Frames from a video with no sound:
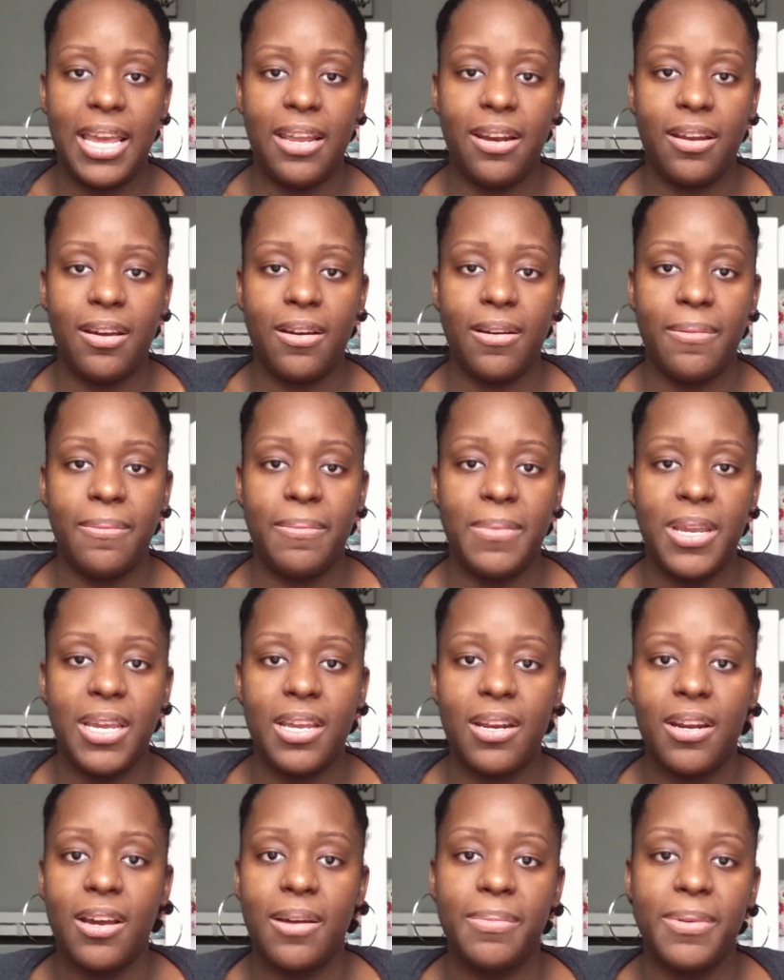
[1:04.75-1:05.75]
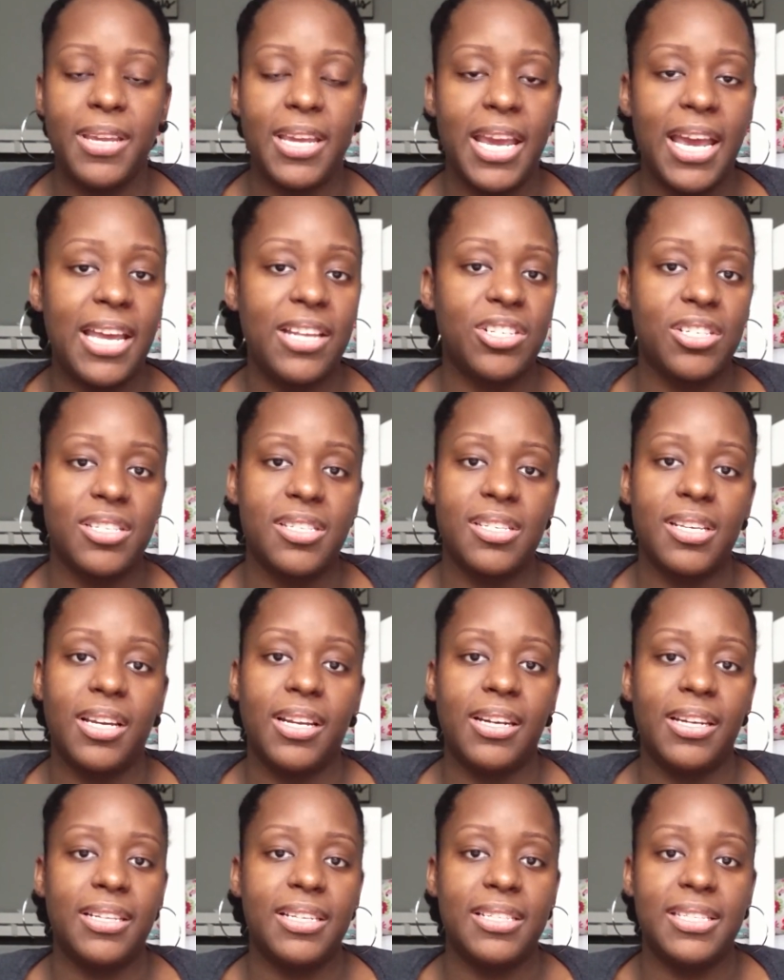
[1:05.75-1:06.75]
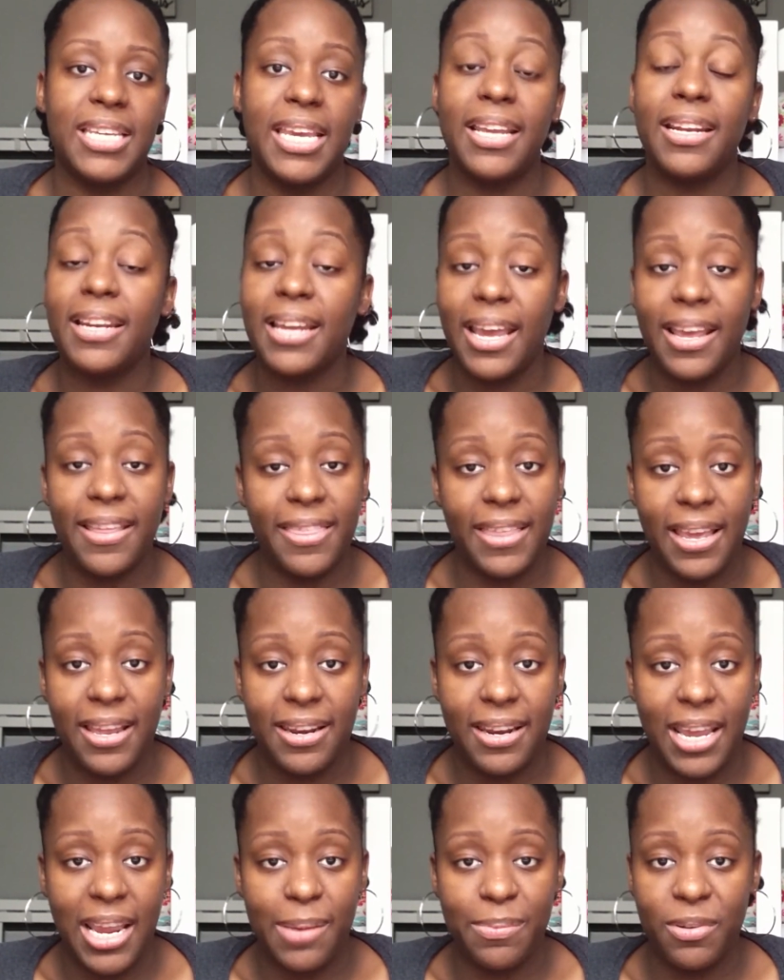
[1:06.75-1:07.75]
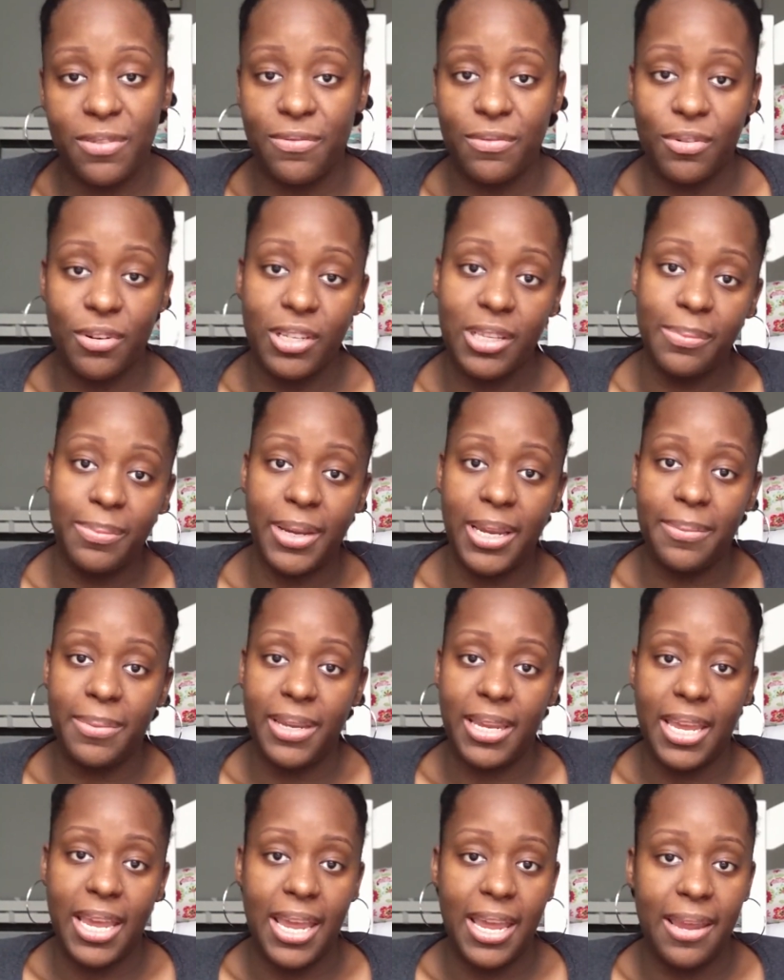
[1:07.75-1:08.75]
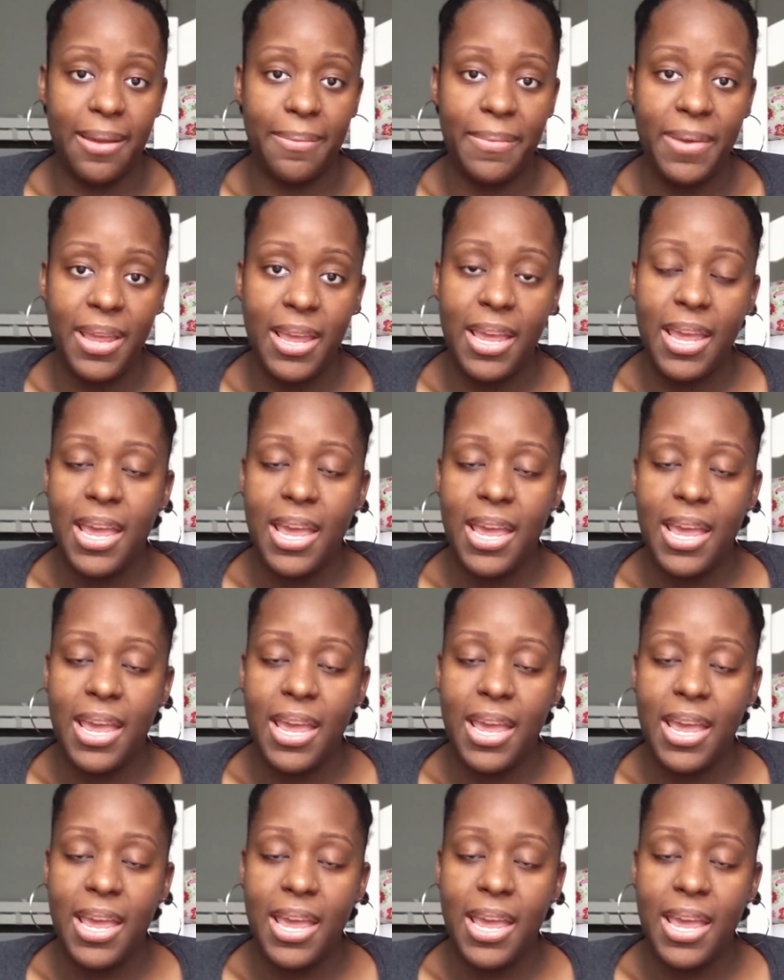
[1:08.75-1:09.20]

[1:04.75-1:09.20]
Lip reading: and me and hubby had just a date night that night before the baby came.